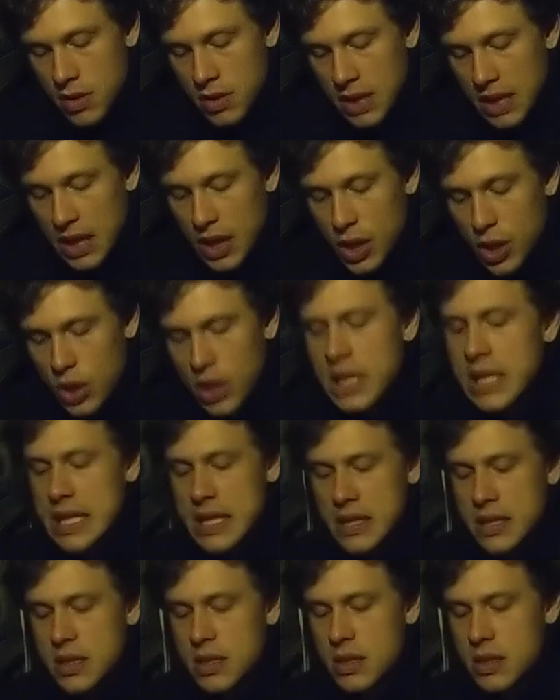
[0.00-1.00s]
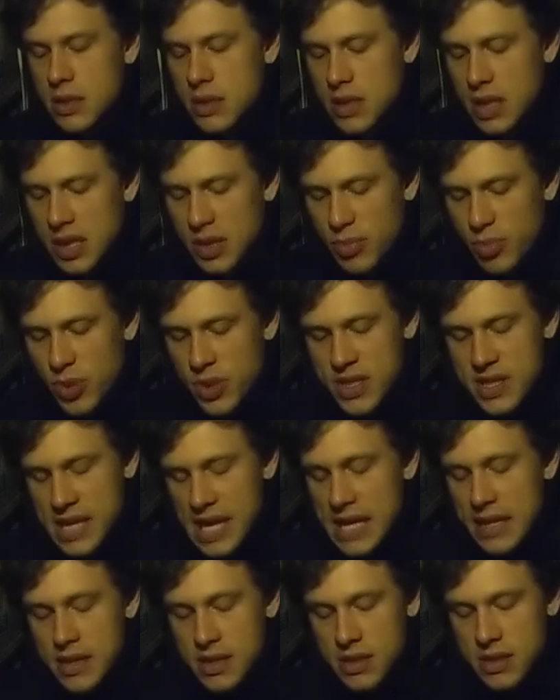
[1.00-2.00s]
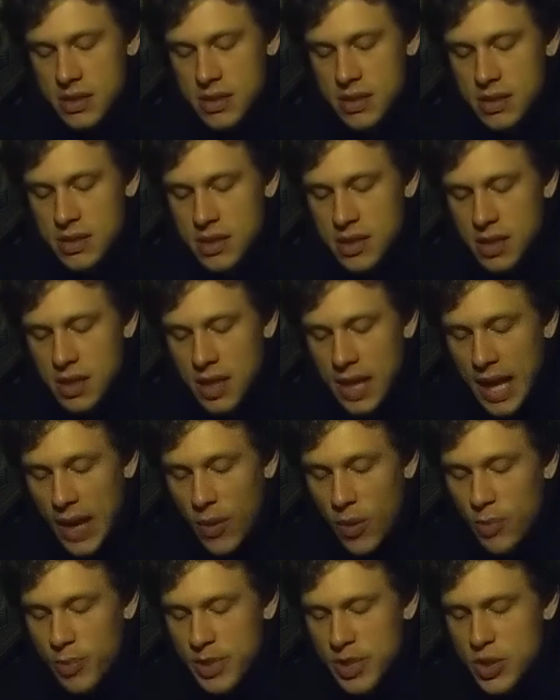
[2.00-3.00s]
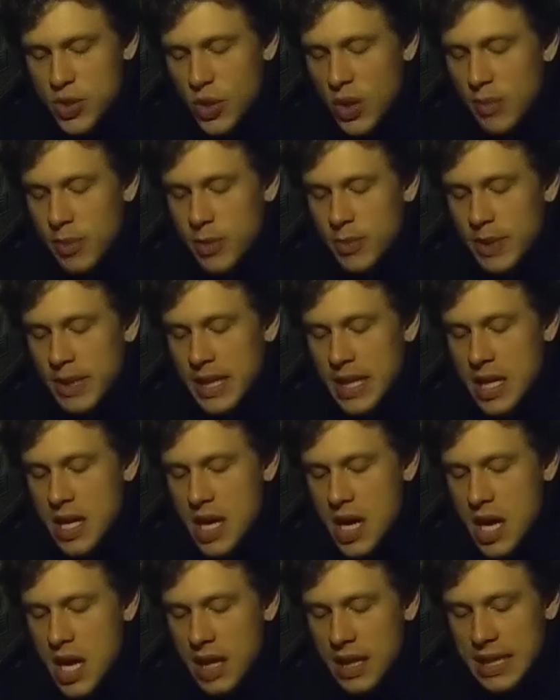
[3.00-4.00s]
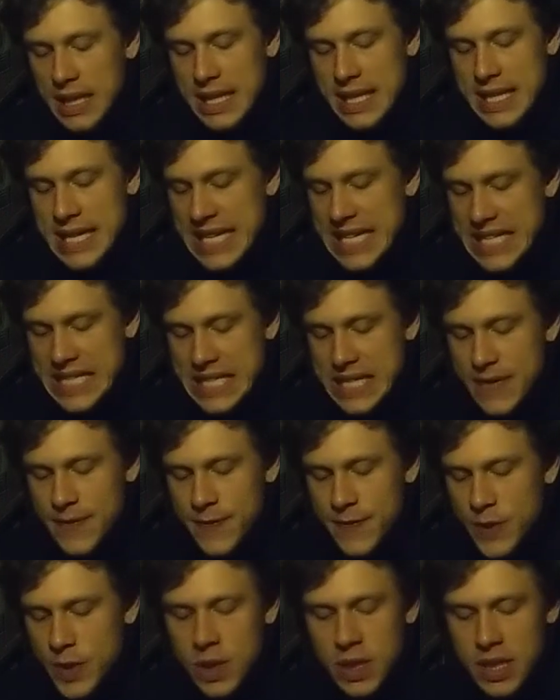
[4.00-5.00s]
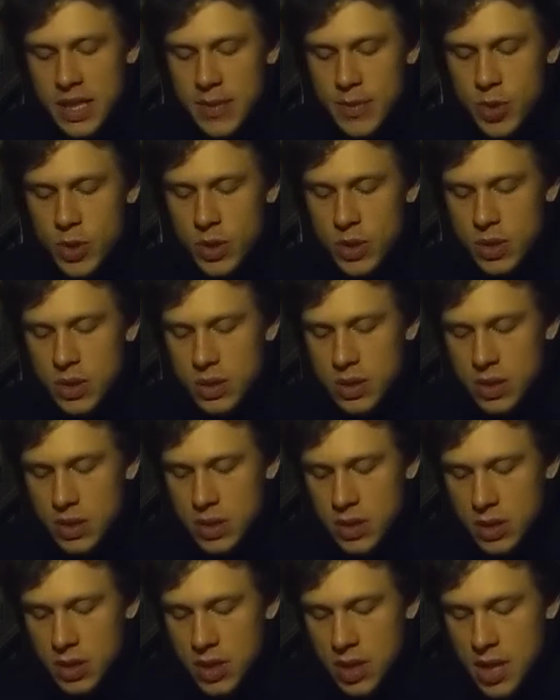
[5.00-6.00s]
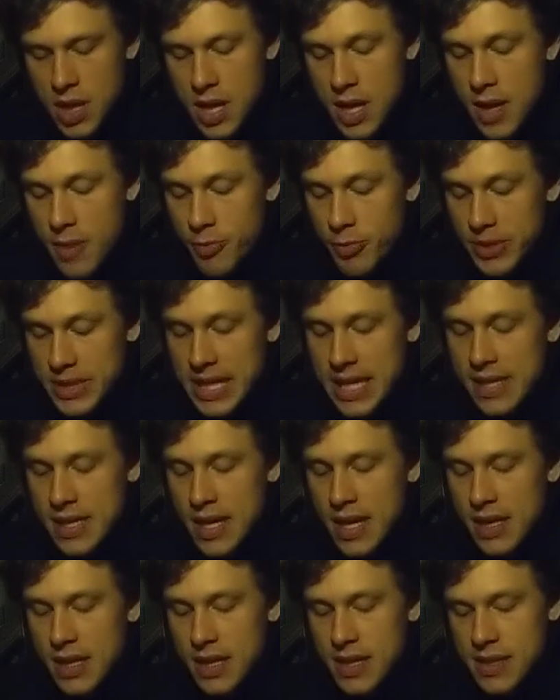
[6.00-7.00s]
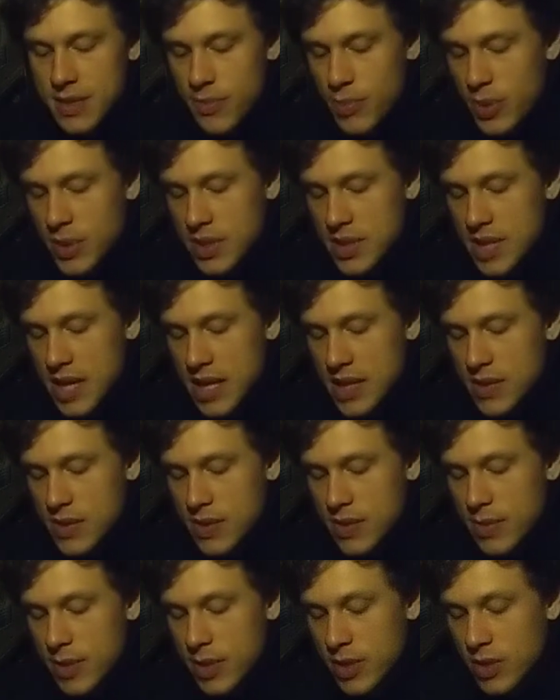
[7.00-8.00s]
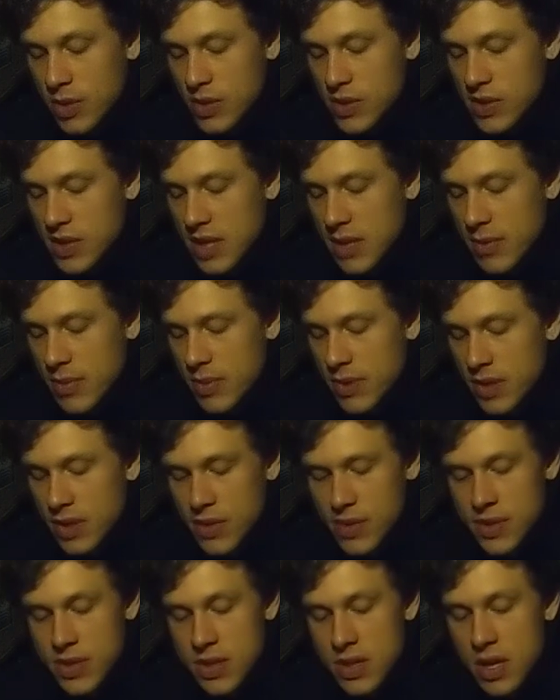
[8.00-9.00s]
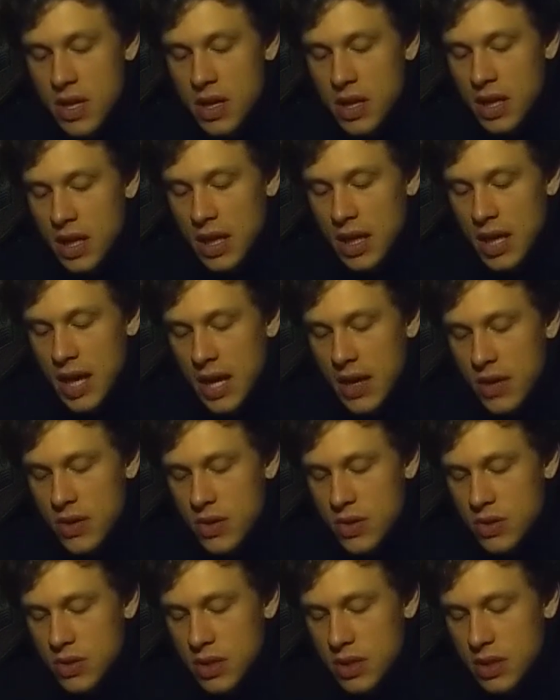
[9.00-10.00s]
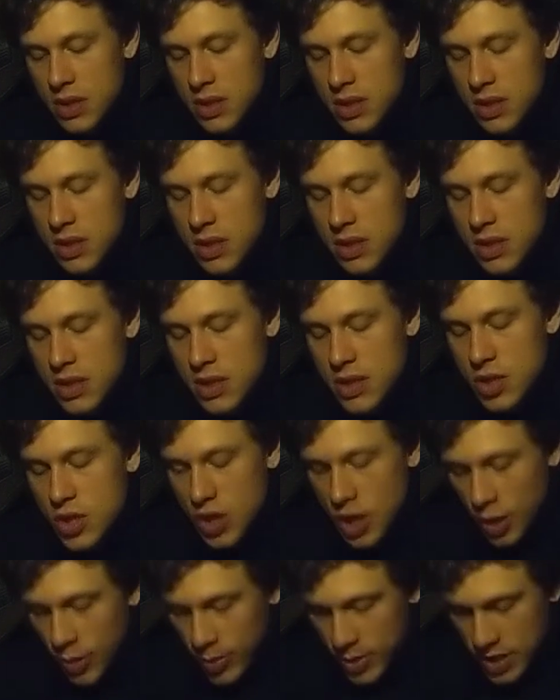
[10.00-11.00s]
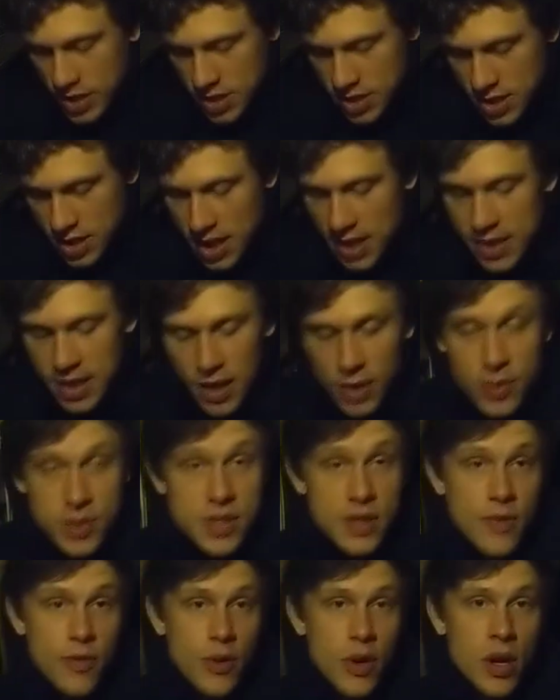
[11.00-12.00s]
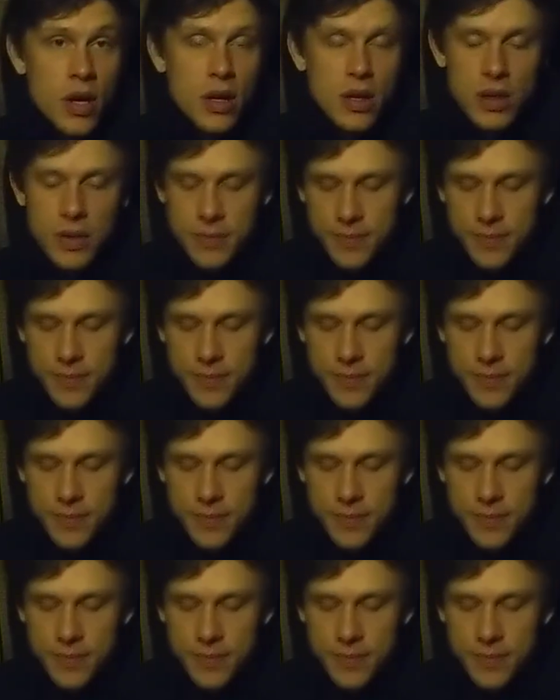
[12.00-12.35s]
"Thank goodness," thought the princess. "I won't be troubled by that ugly, nasty frog anymore." But that night, as the princess was about to go to sleep, there was a knocking at her door. She opened it, and there was the frog.